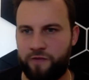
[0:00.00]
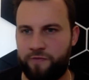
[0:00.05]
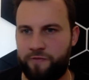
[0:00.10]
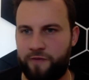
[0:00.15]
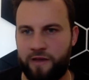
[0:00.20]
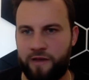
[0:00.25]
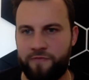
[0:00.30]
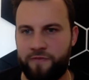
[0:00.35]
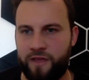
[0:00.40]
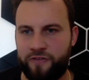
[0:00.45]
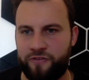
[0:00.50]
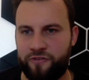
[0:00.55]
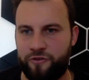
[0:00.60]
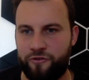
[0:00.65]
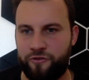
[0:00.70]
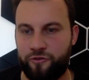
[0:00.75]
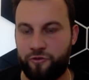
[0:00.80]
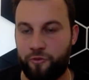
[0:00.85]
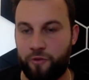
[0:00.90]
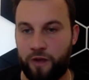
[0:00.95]
find
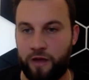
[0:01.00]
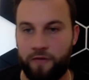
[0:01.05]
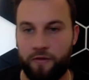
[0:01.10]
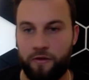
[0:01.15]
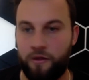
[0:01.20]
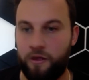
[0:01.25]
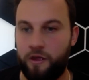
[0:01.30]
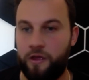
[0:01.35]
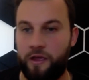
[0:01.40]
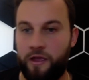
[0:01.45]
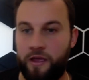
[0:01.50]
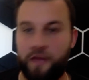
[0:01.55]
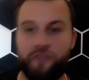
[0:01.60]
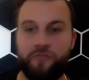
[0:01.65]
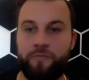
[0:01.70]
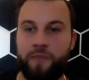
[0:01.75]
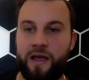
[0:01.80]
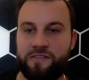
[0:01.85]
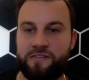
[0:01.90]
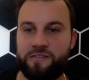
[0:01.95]
investors or whatever, it is
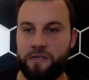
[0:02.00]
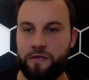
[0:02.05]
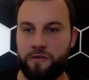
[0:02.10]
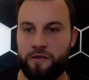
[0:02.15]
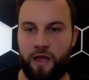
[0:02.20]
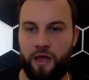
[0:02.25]
messy.